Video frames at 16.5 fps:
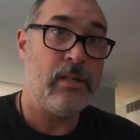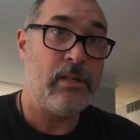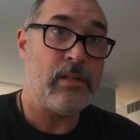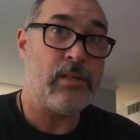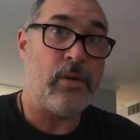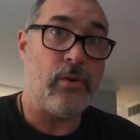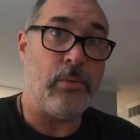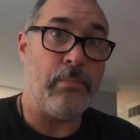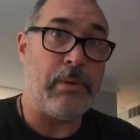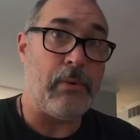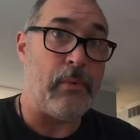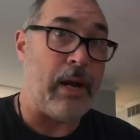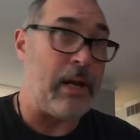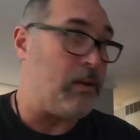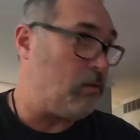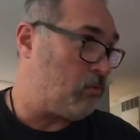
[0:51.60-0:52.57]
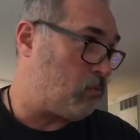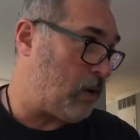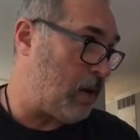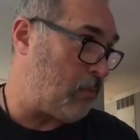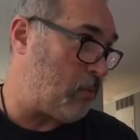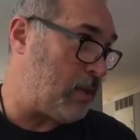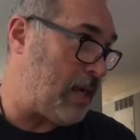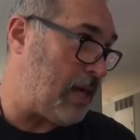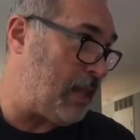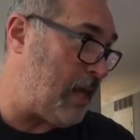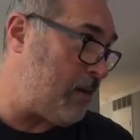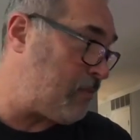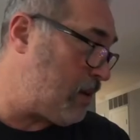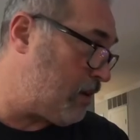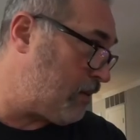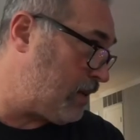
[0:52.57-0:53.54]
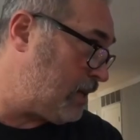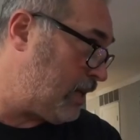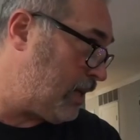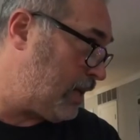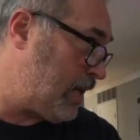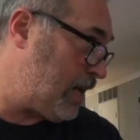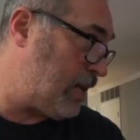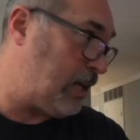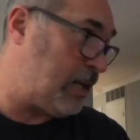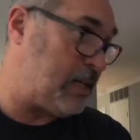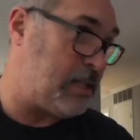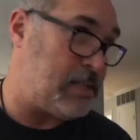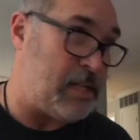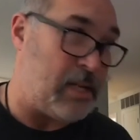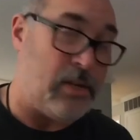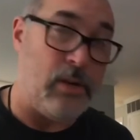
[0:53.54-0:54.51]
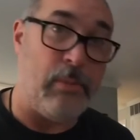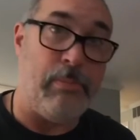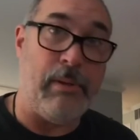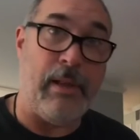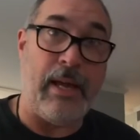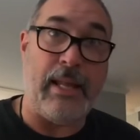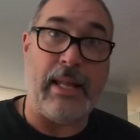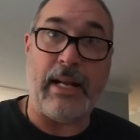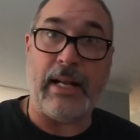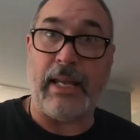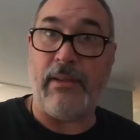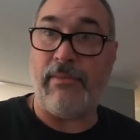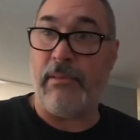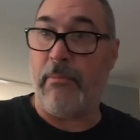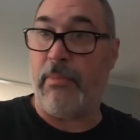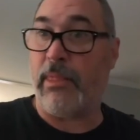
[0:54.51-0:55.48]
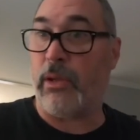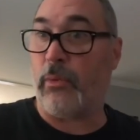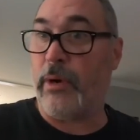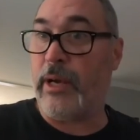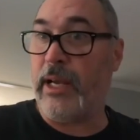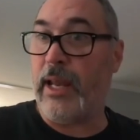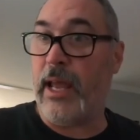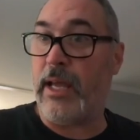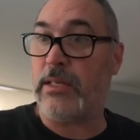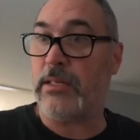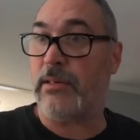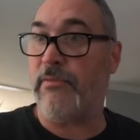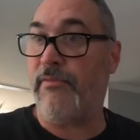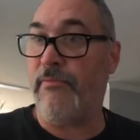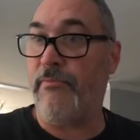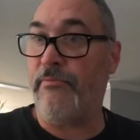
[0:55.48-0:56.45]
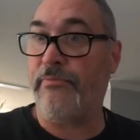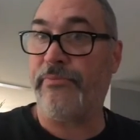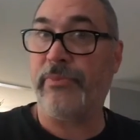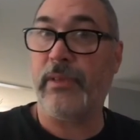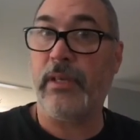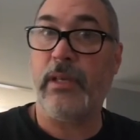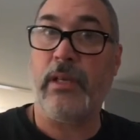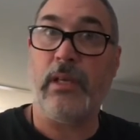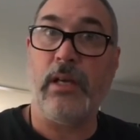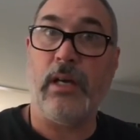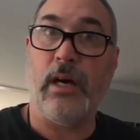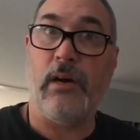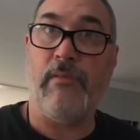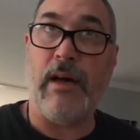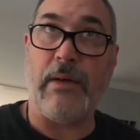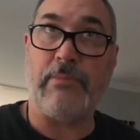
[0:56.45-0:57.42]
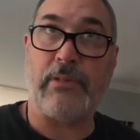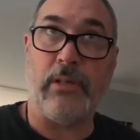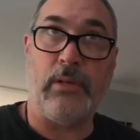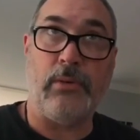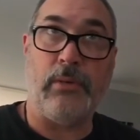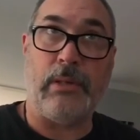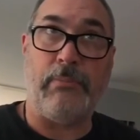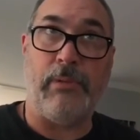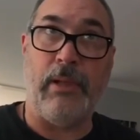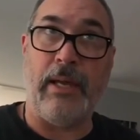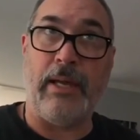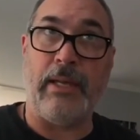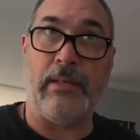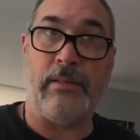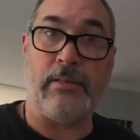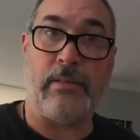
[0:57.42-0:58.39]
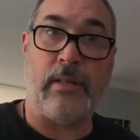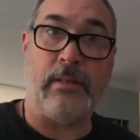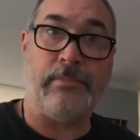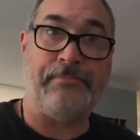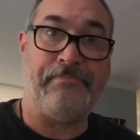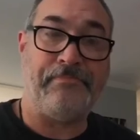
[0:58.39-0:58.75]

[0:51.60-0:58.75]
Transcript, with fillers: so it'll be right right where they left everything, and they can continue to play. That'll give them three days of of absolutely playing. So